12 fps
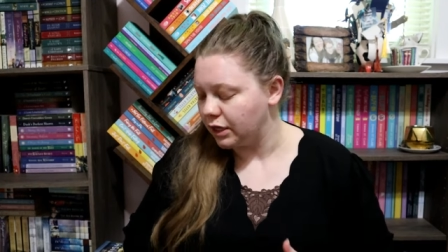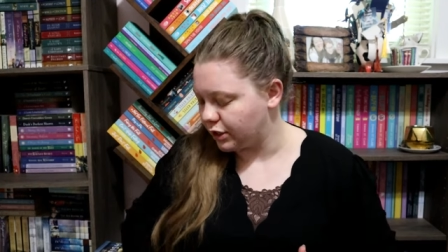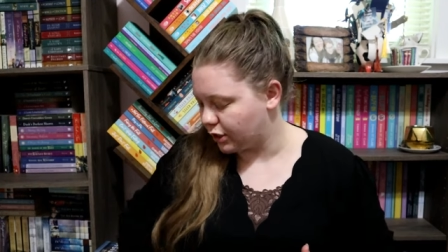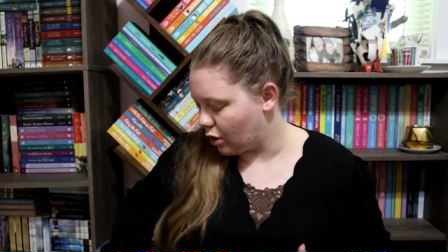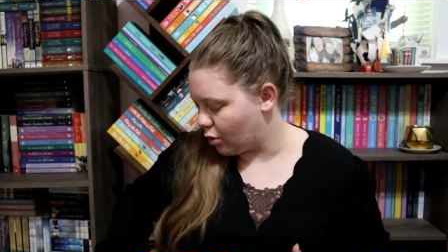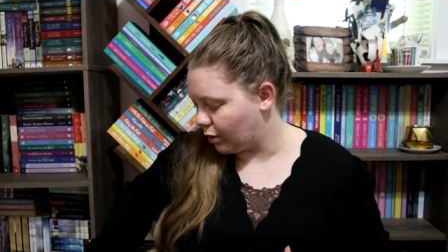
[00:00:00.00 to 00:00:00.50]

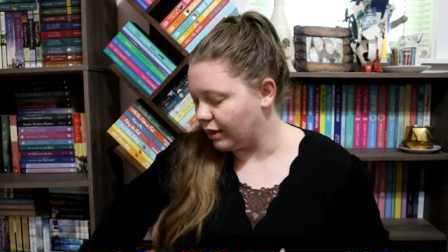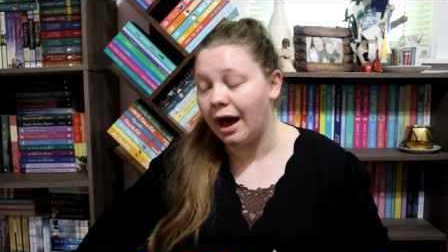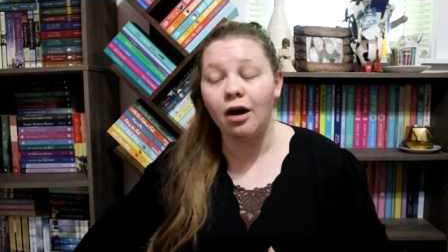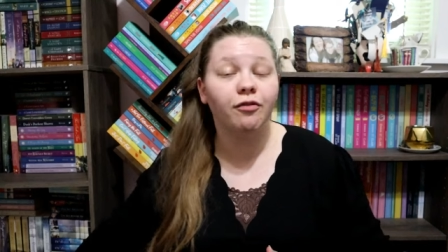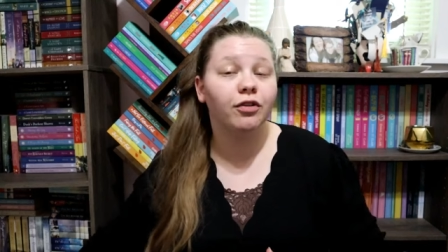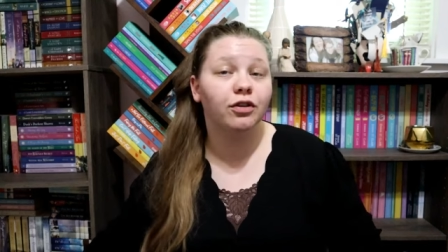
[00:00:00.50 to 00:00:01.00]
So
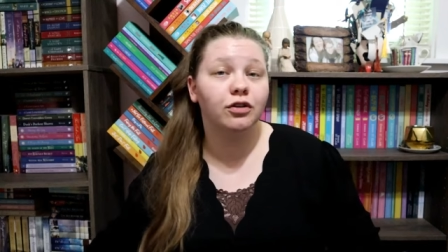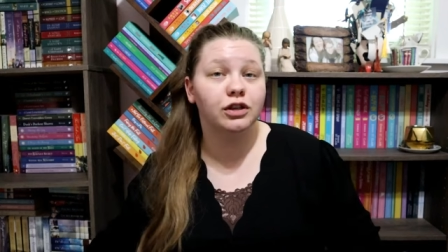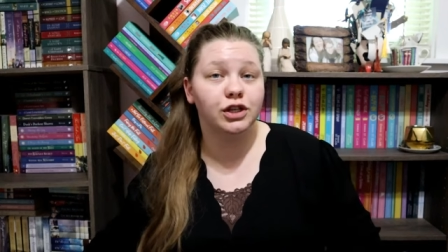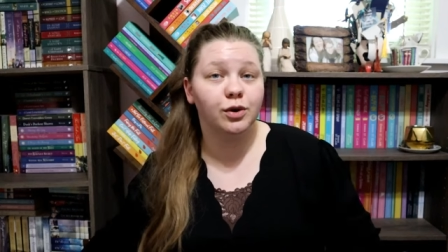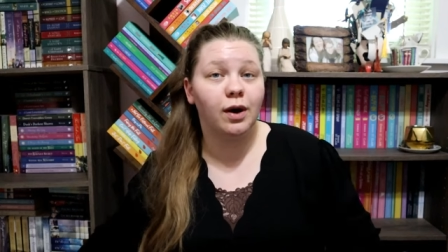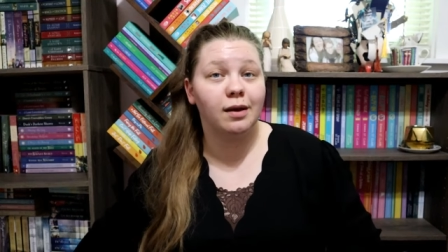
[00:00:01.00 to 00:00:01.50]
without further
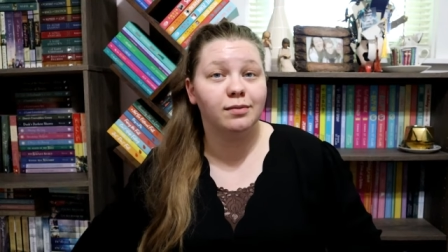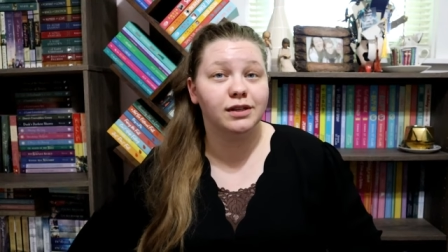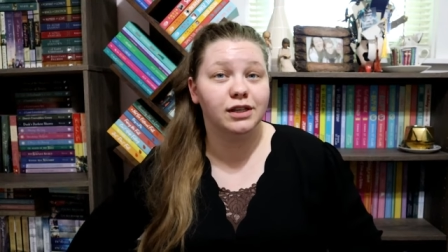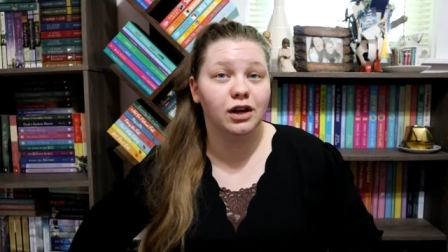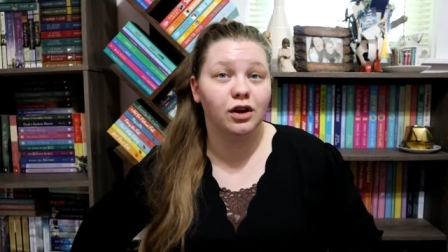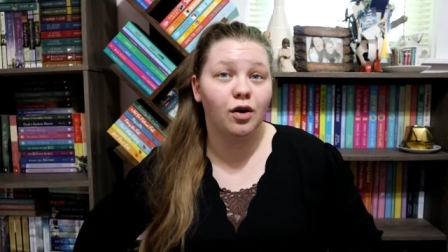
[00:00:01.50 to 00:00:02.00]
ado, I'm
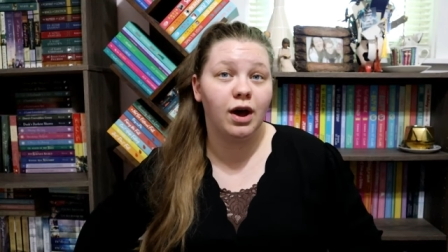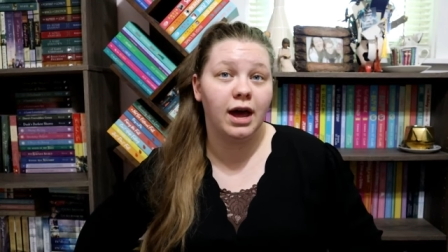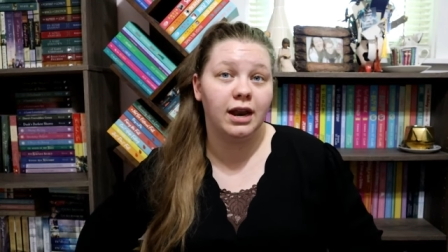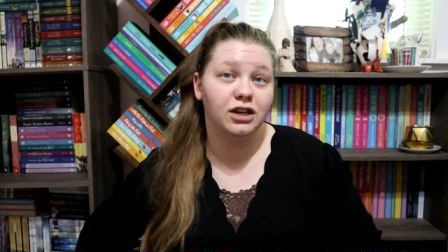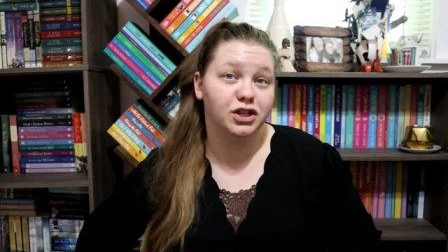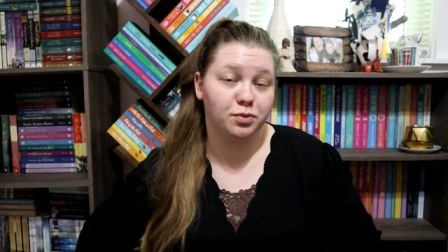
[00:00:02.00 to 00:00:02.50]
just going to go
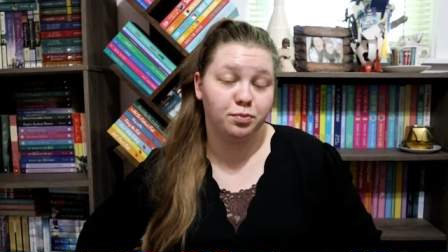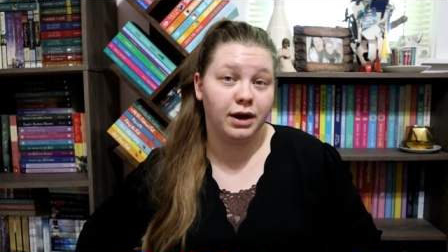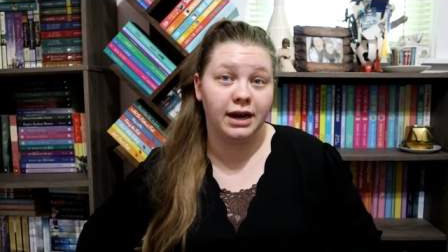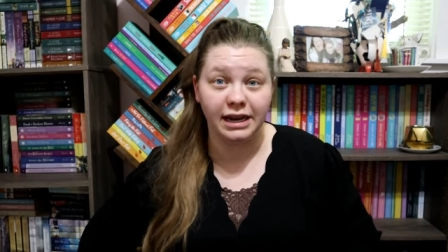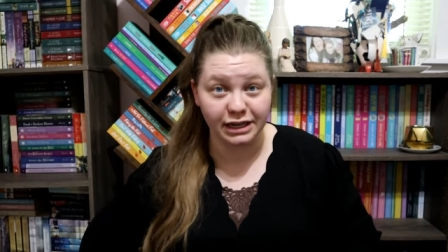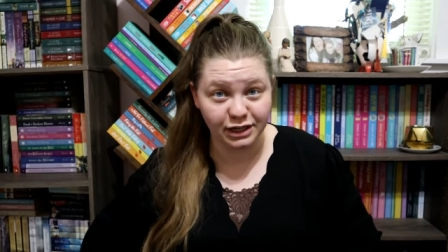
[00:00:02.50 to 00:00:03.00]
ahead and jump
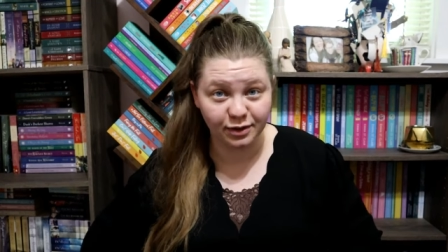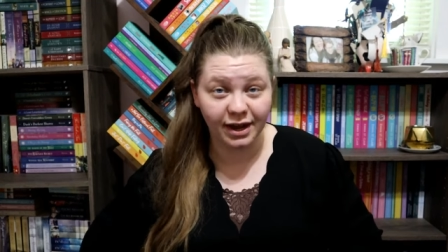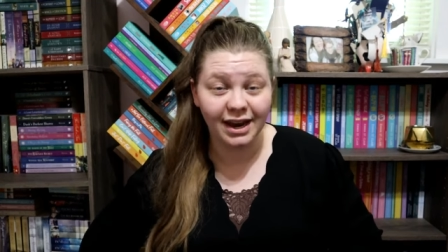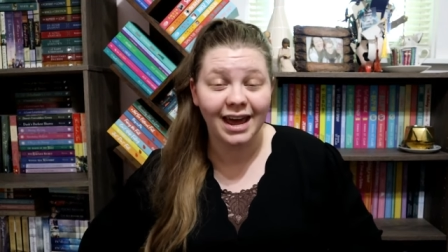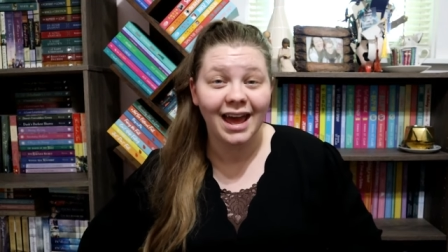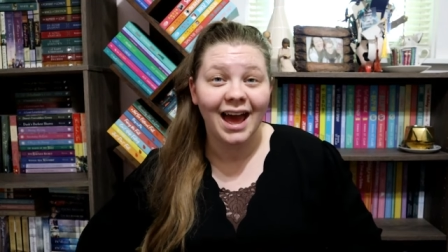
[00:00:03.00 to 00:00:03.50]
right into
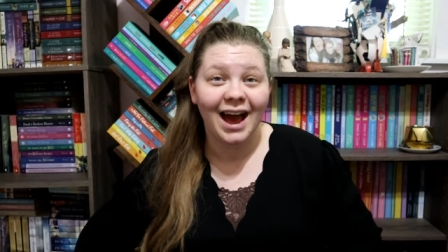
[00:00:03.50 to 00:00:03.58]
it.